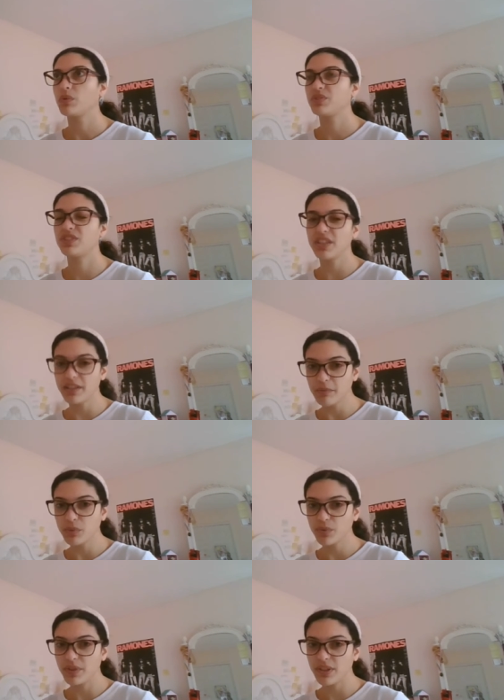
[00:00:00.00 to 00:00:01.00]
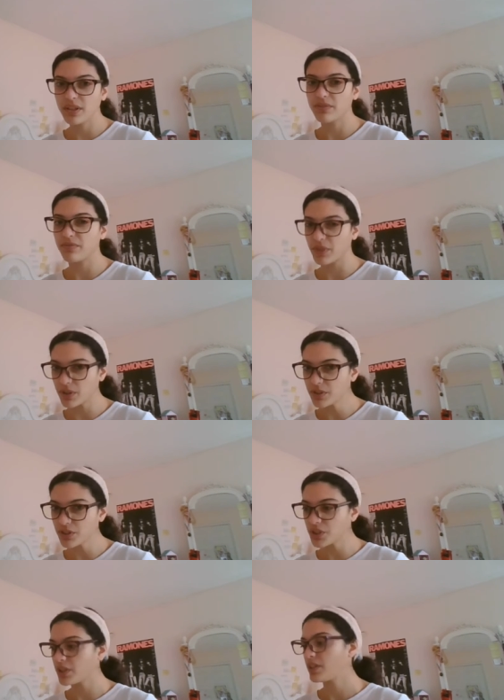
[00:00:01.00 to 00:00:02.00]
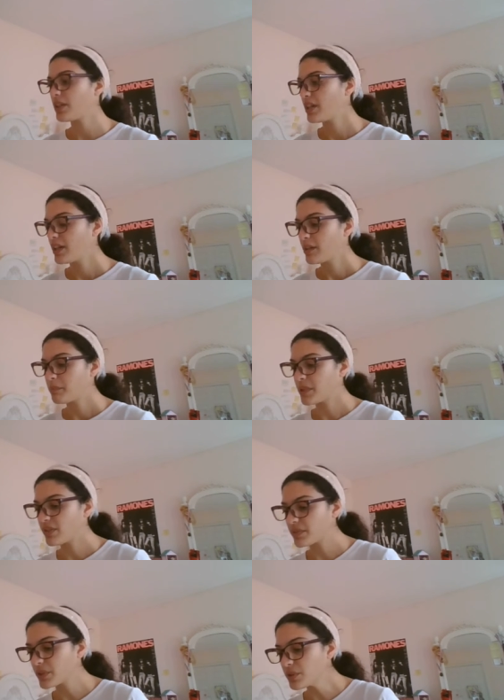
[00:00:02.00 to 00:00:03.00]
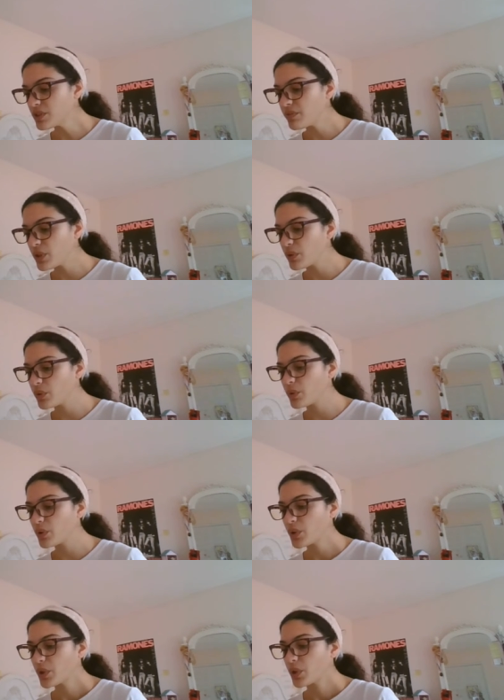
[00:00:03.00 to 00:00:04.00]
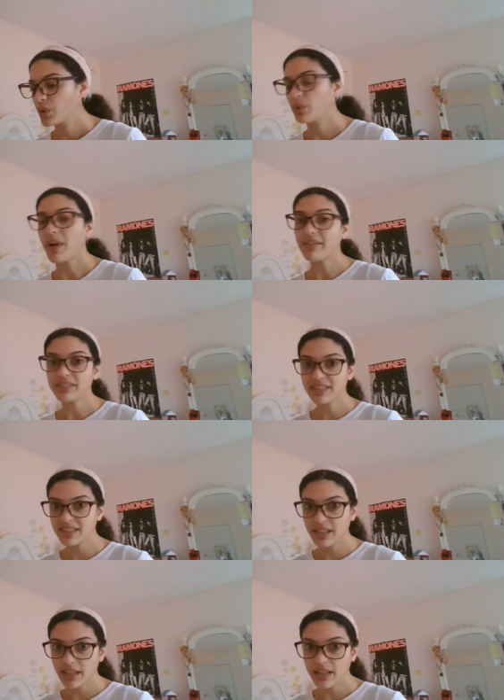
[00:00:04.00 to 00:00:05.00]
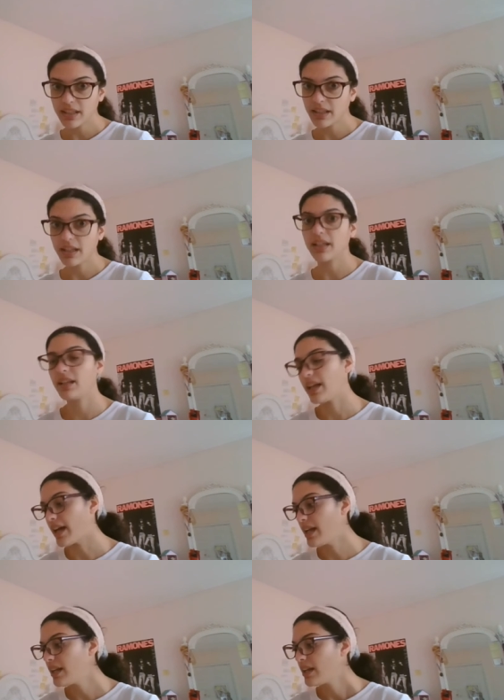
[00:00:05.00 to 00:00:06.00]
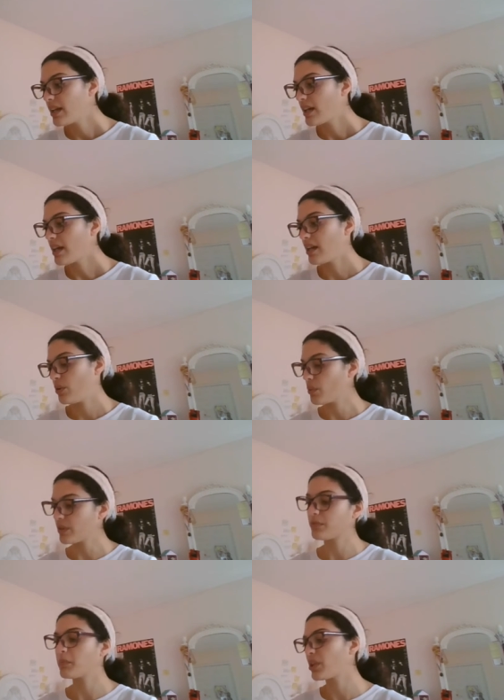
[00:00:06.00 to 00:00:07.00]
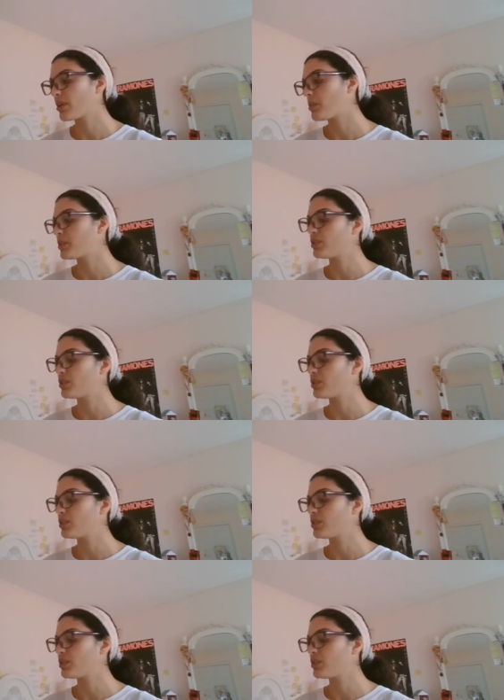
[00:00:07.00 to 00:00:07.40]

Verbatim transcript: see the movie first but for those of you who haven't seen it yet and who aren't familiar